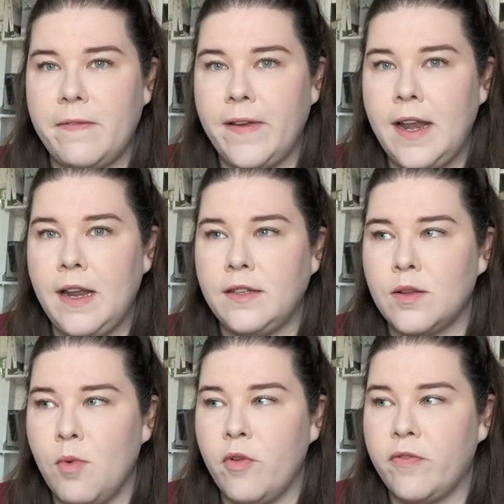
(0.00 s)
feelings
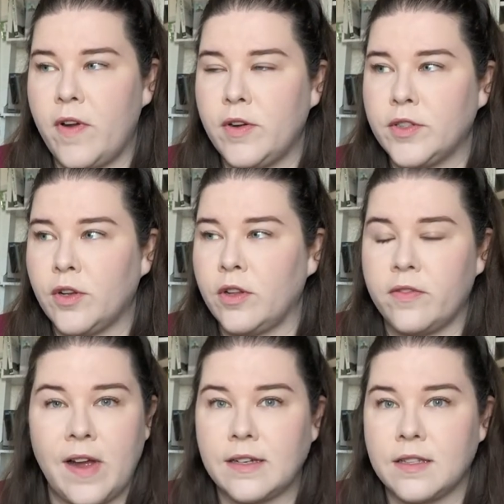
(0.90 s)
are more focused on the
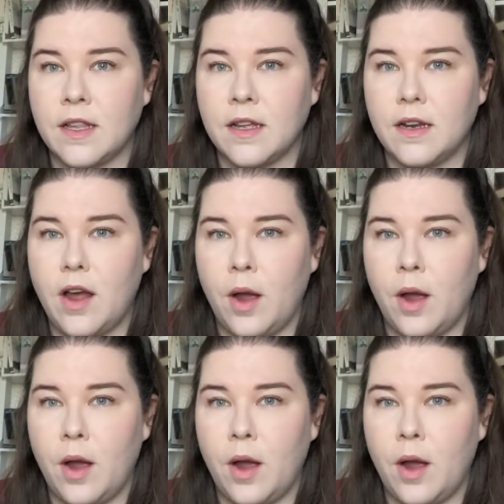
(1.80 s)
fact that